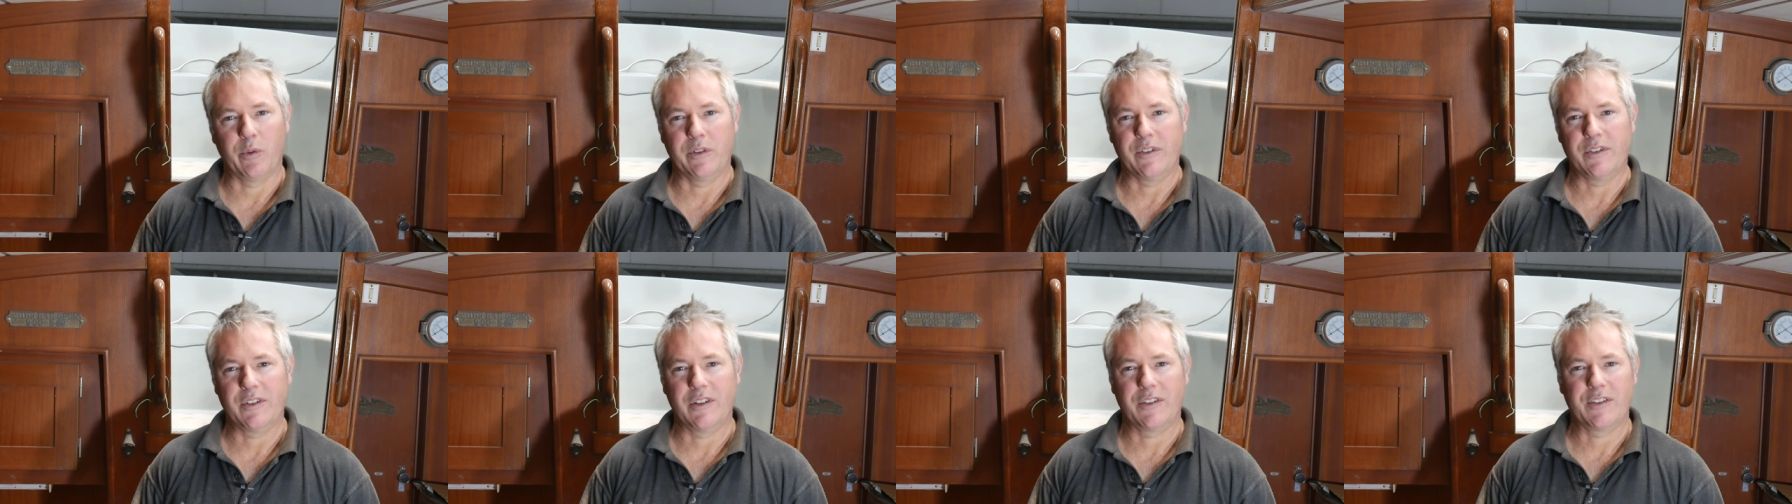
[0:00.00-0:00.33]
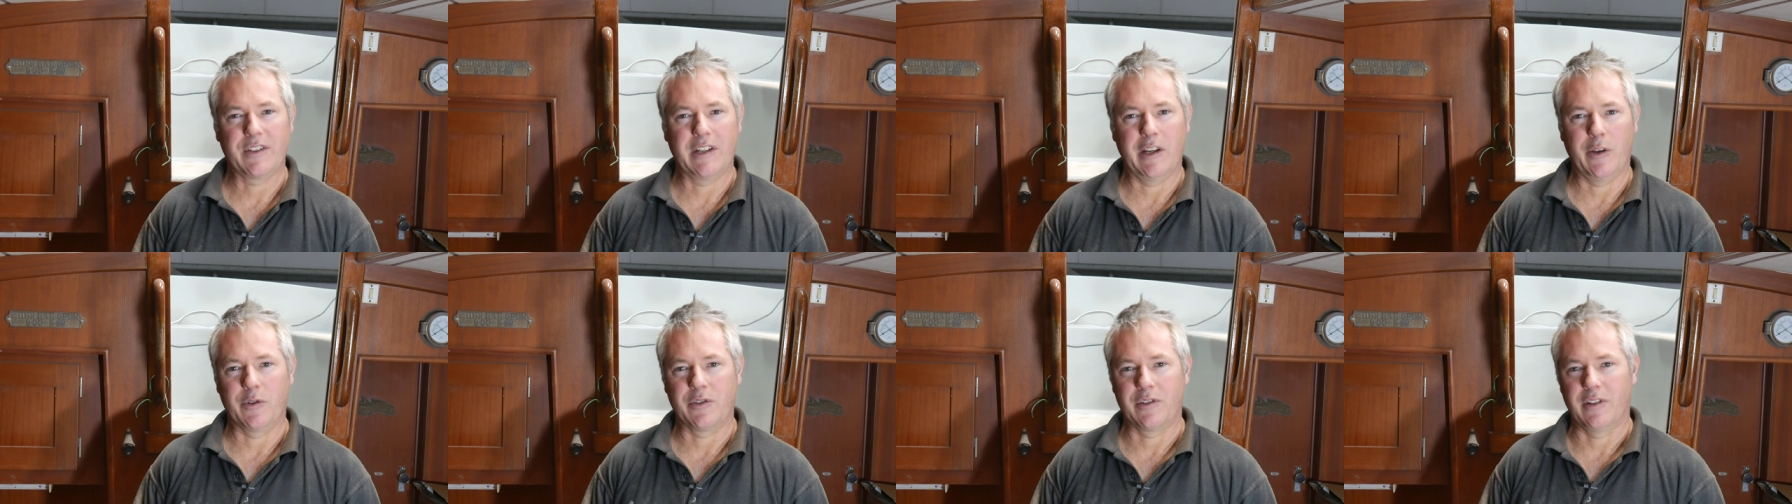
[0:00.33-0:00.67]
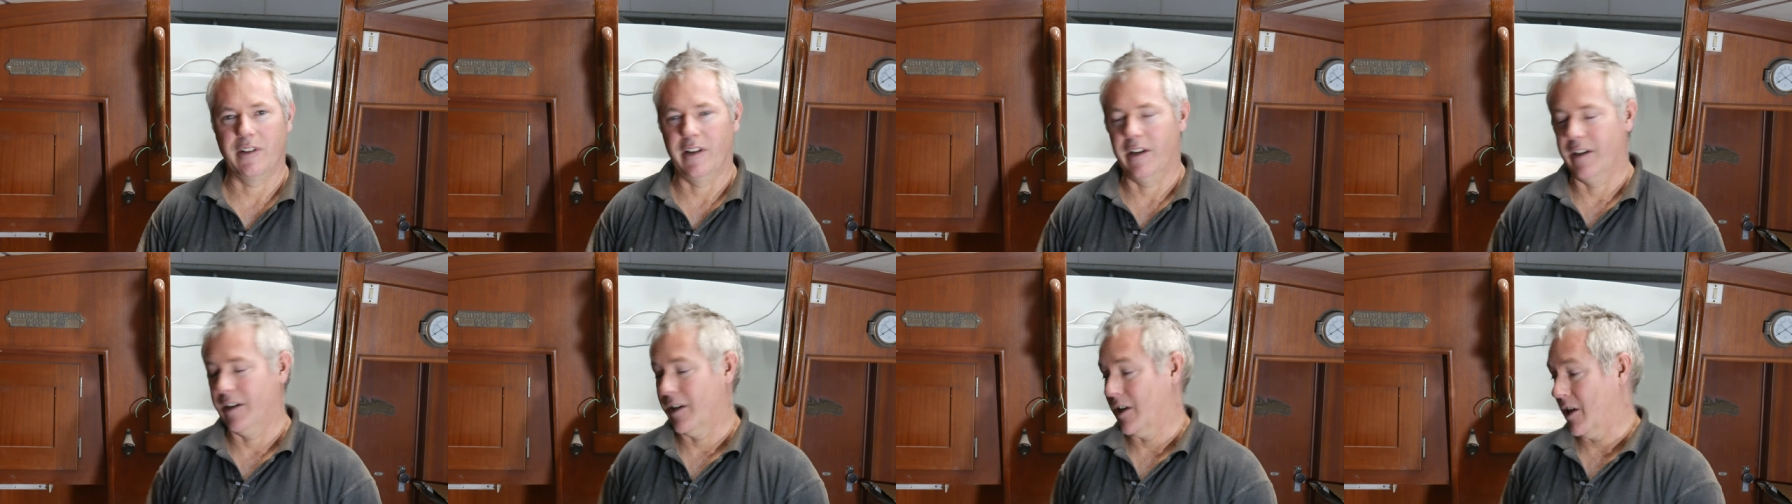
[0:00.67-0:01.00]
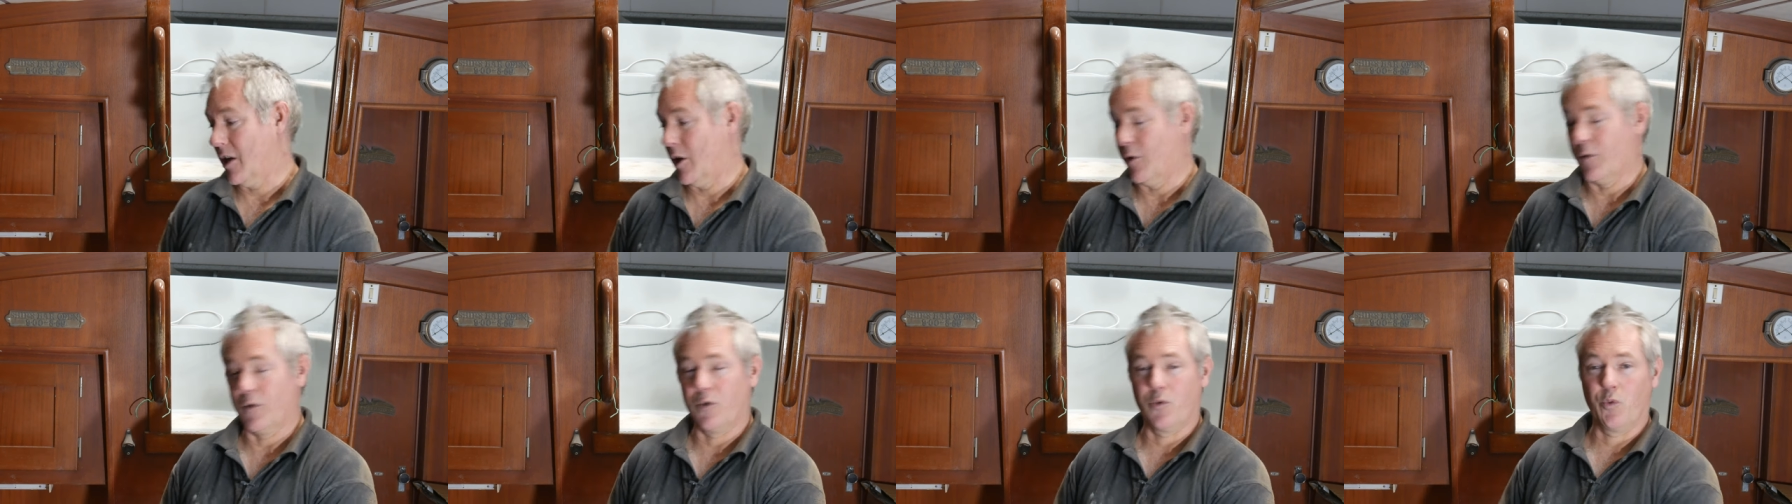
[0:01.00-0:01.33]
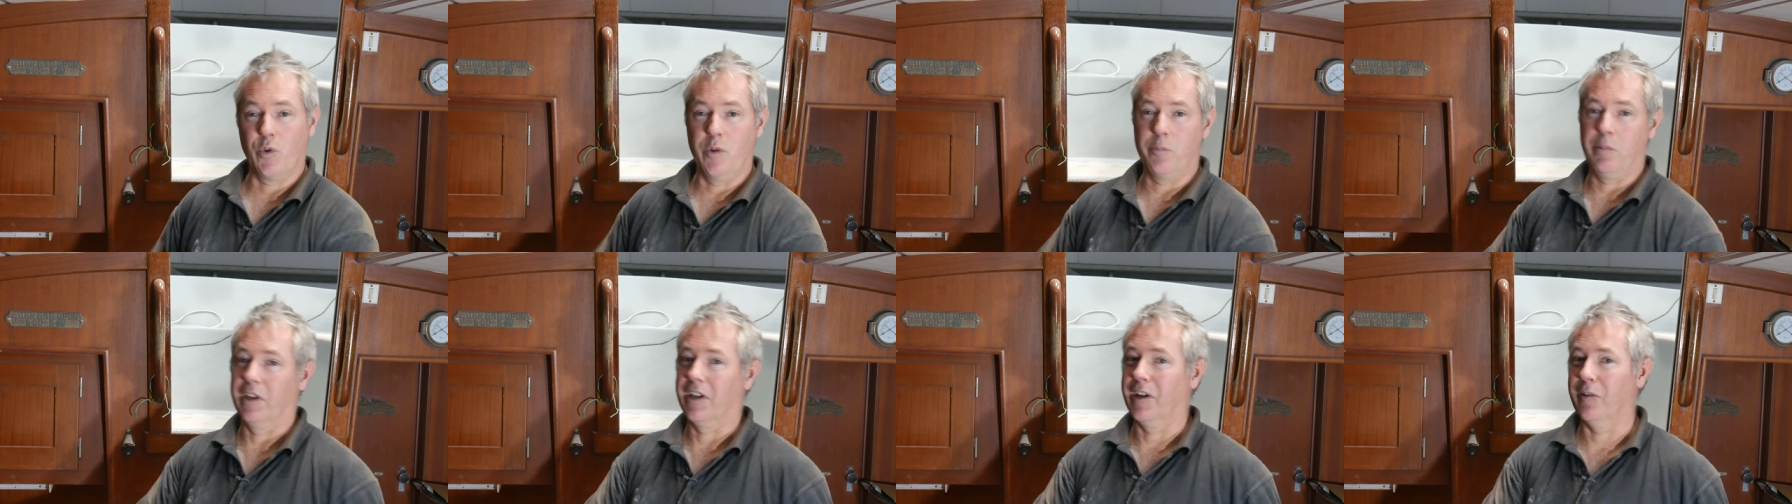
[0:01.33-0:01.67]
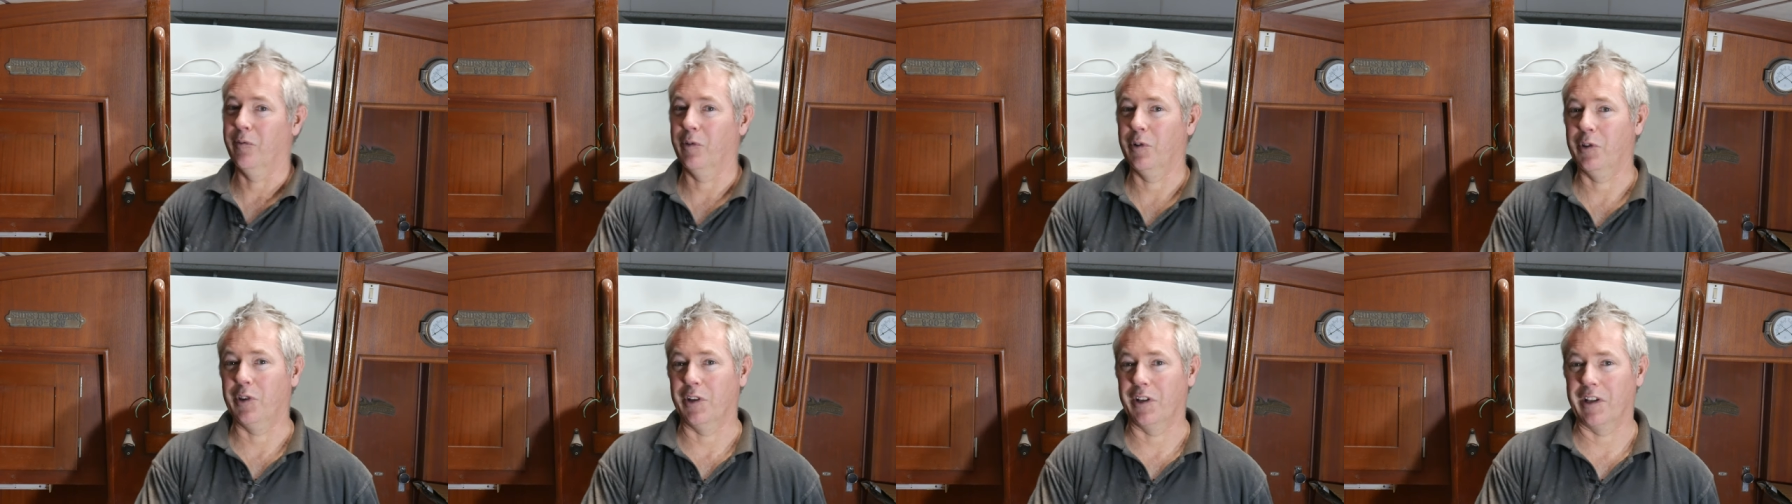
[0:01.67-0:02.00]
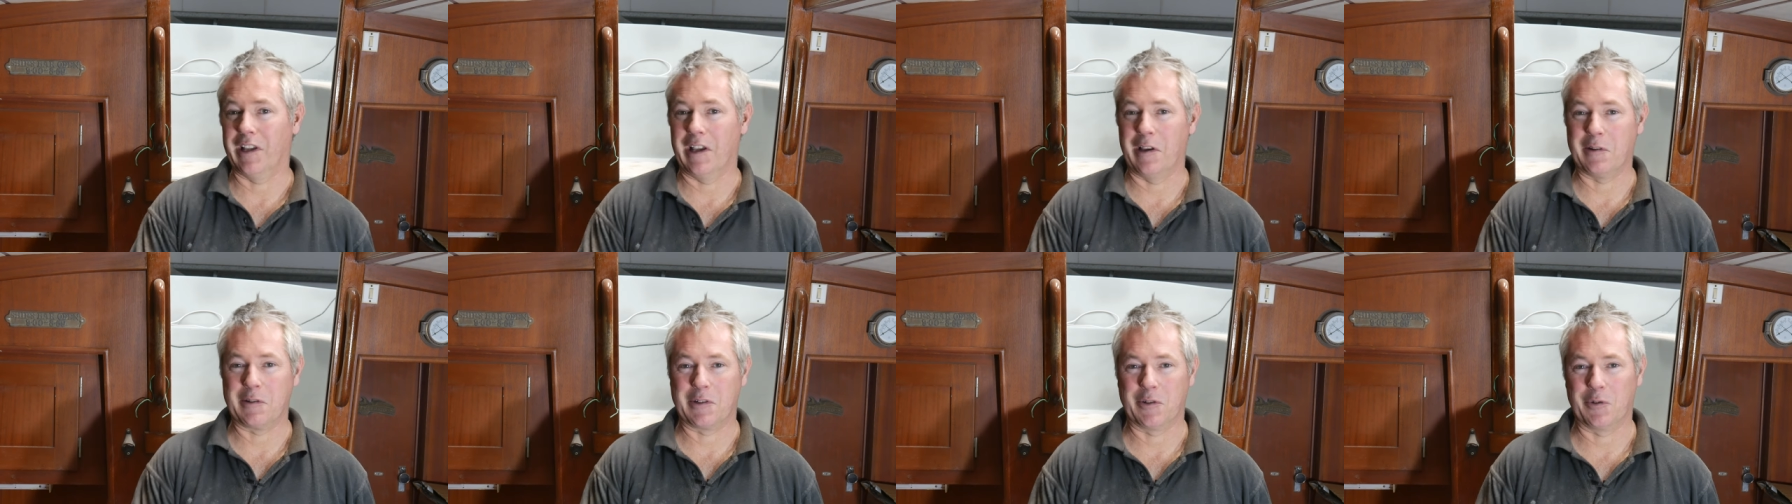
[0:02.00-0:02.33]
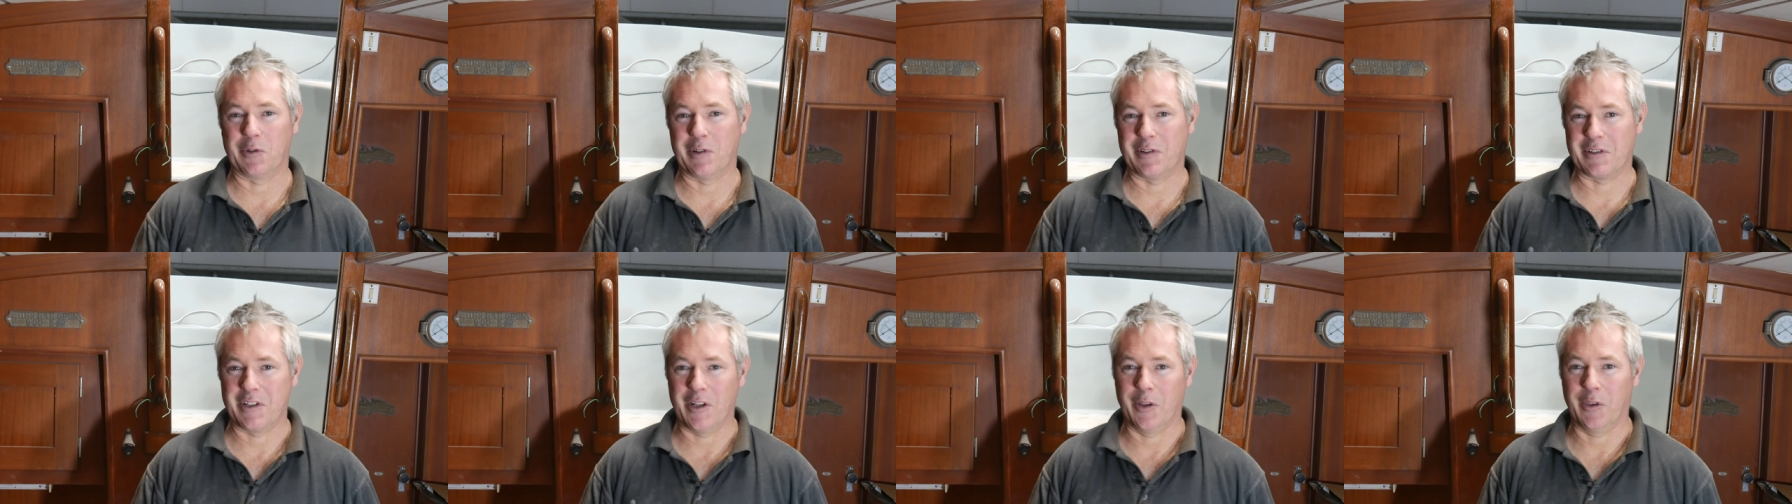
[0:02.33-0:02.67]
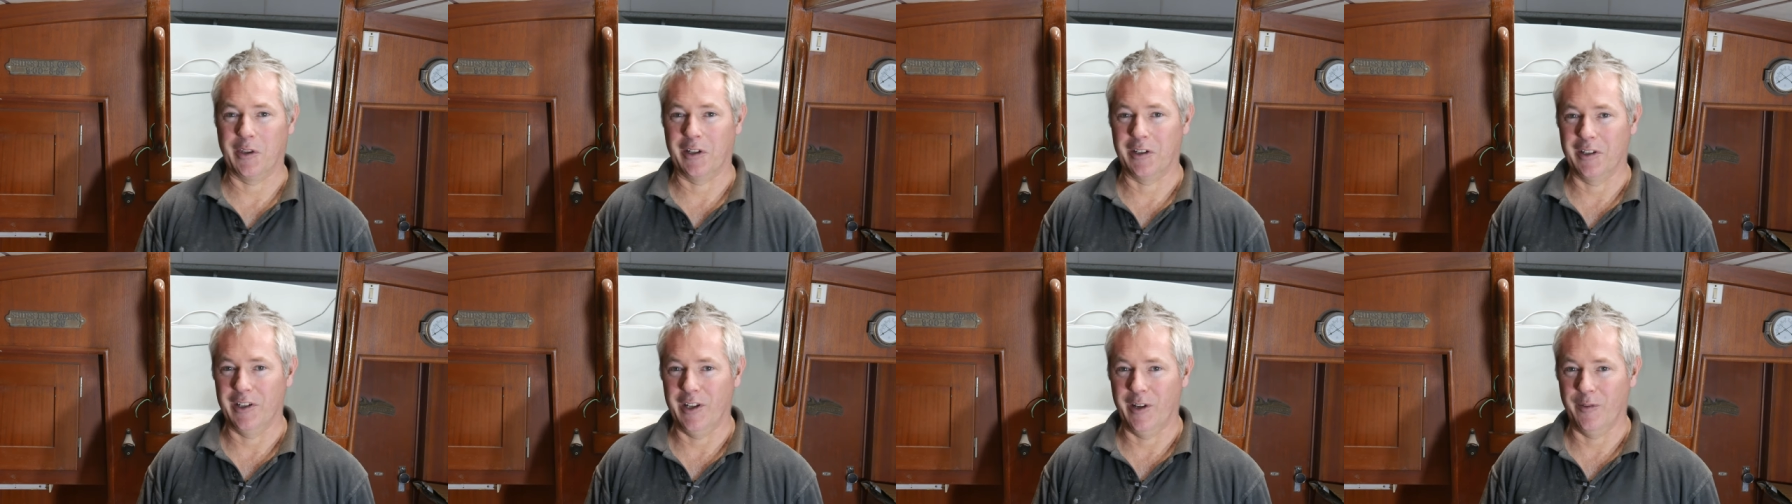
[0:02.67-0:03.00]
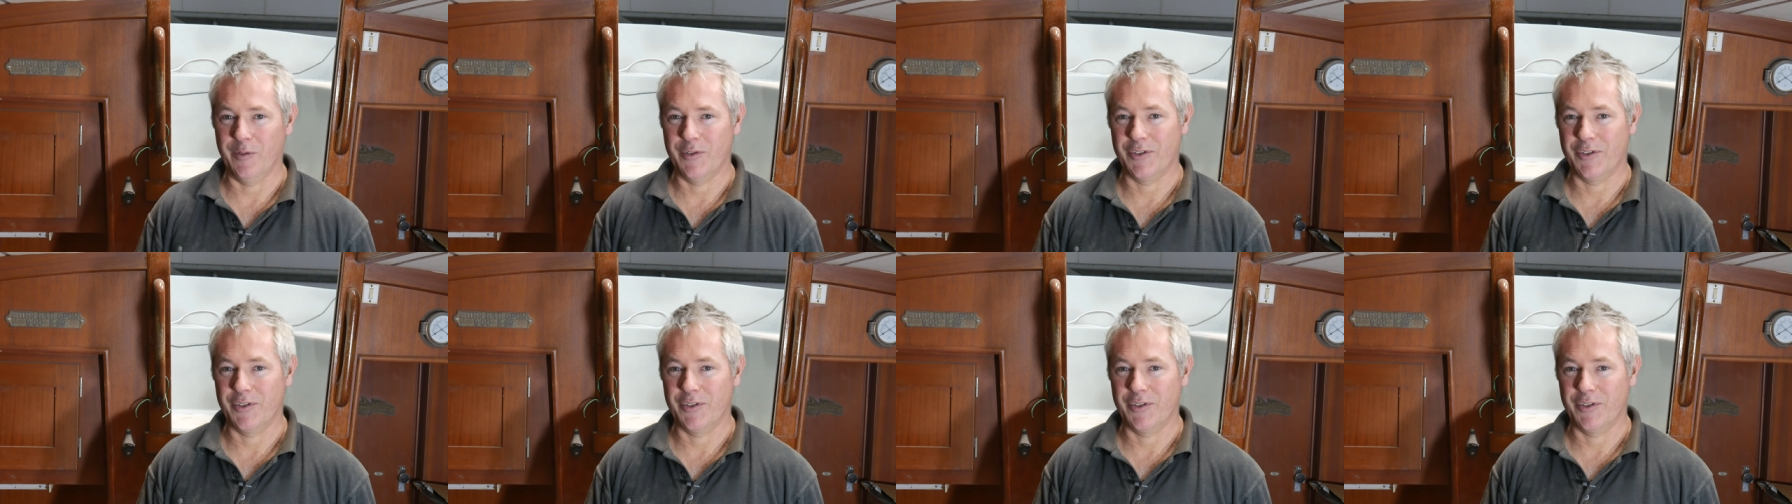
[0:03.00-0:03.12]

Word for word: and six hours later I was ripping everything out till there's nothing left.